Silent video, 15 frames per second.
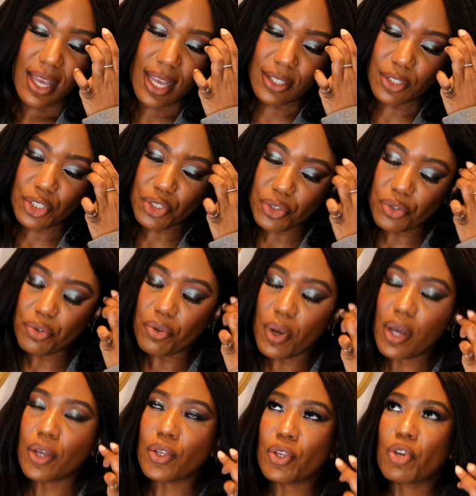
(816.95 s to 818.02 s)
As a true
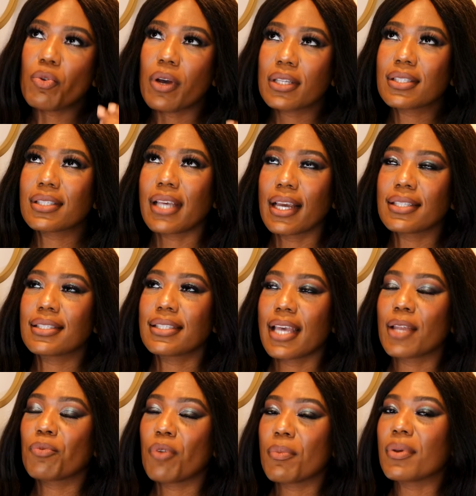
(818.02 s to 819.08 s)
US size
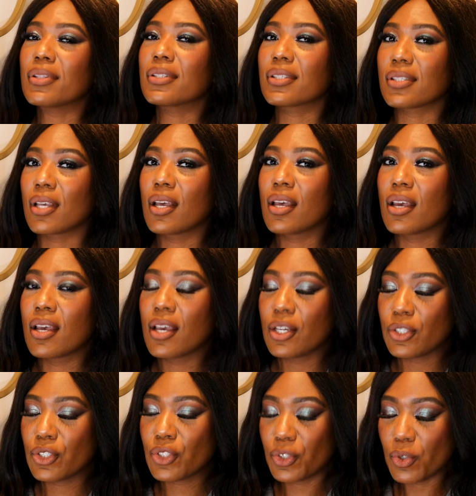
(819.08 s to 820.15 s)
10 women's
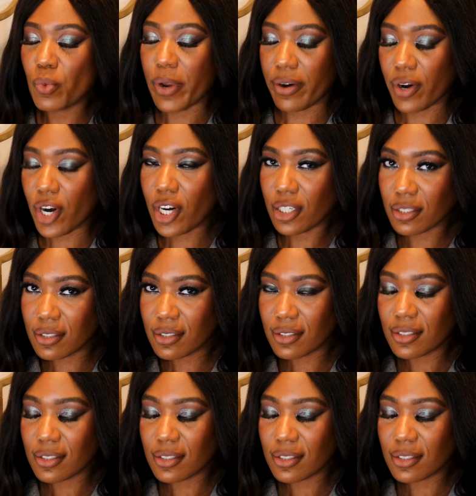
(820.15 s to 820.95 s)
shoe wearer,